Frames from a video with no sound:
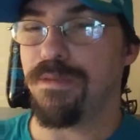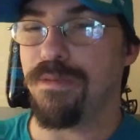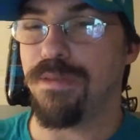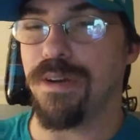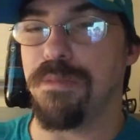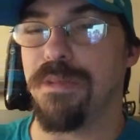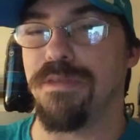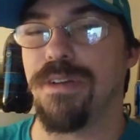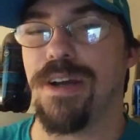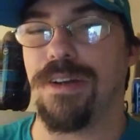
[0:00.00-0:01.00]
forgive me
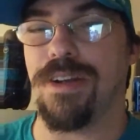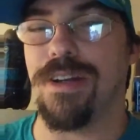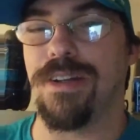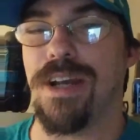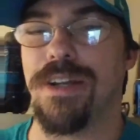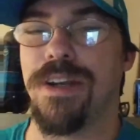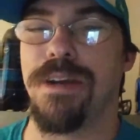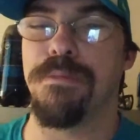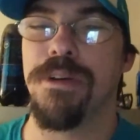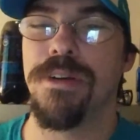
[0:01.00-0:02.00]
for not getting that
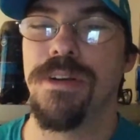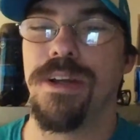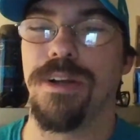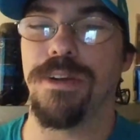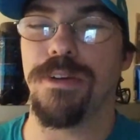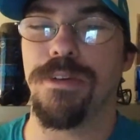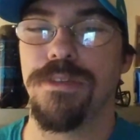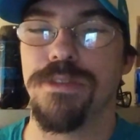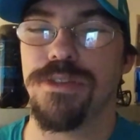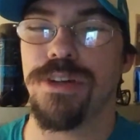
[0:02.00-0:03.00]
name and
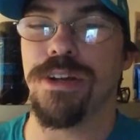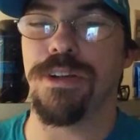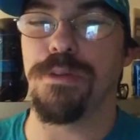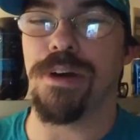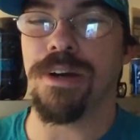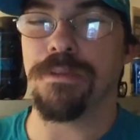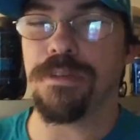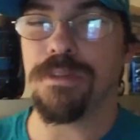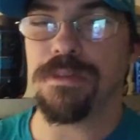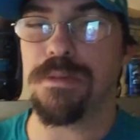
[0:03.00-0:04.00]
shouting you out.
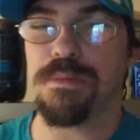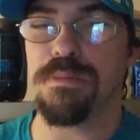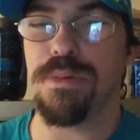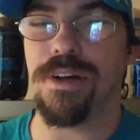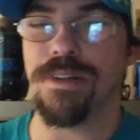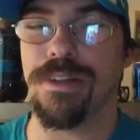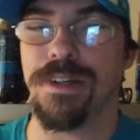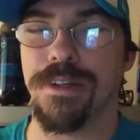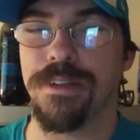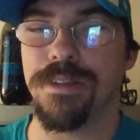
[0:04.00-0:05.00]
But uh,